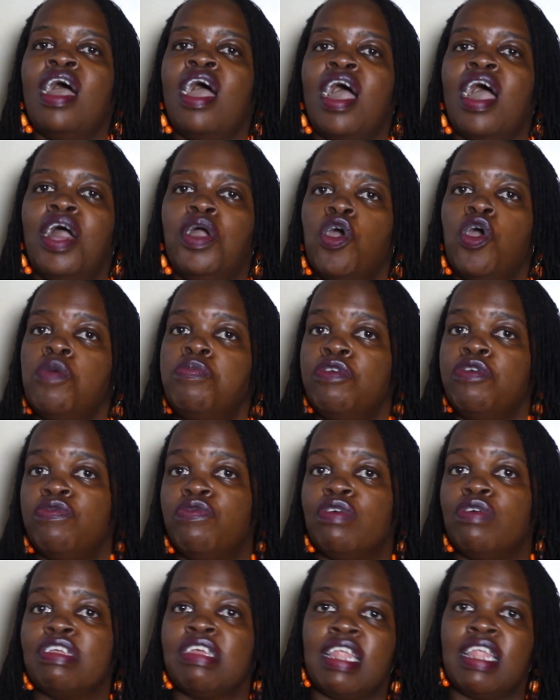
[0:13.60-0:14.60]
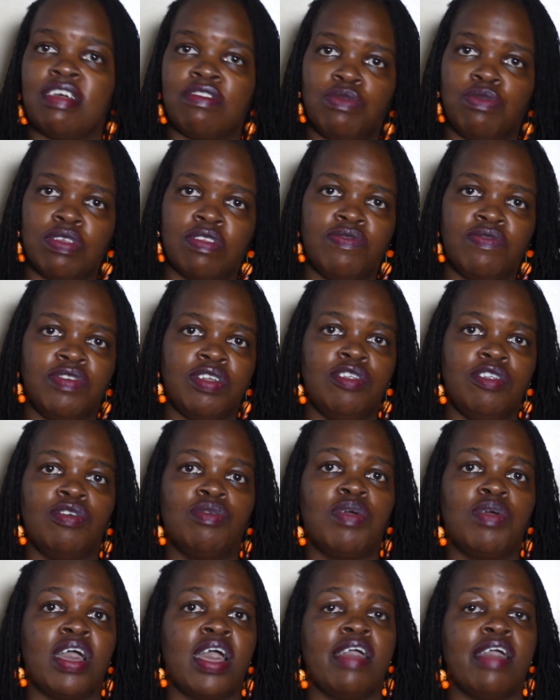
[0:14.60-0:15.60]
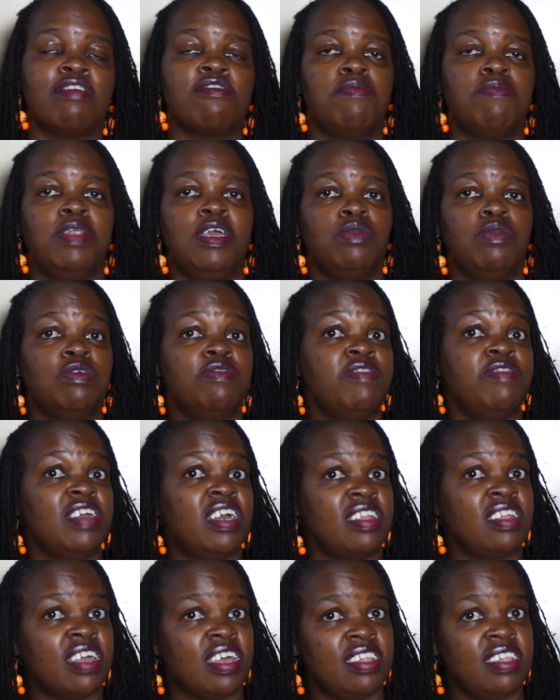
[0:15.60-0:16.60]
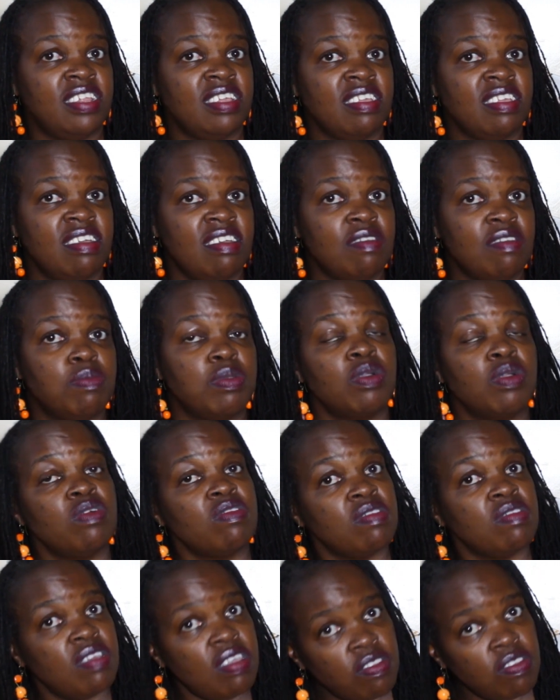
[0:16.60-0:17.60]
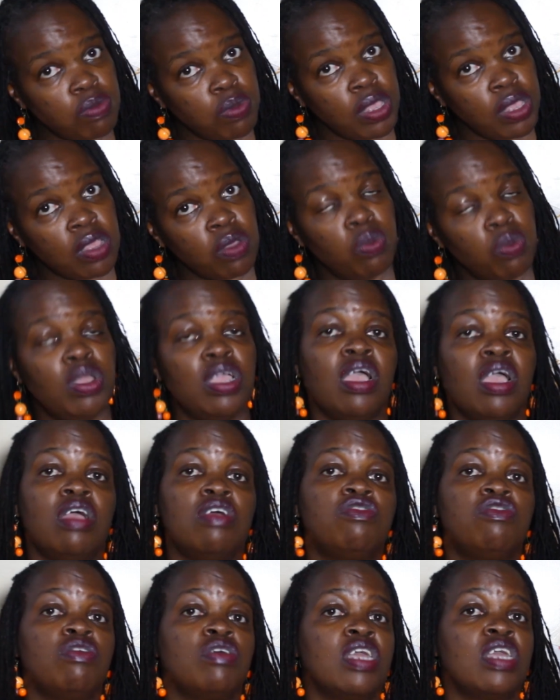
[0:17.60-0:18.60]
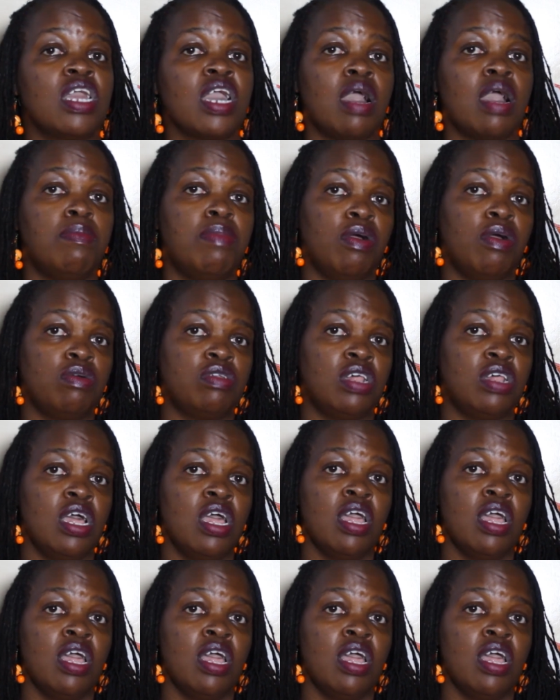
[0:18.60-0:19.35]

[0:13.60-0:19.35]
I hope you've watched last week's video where I explained what freehand cutting is, because this week we are talking about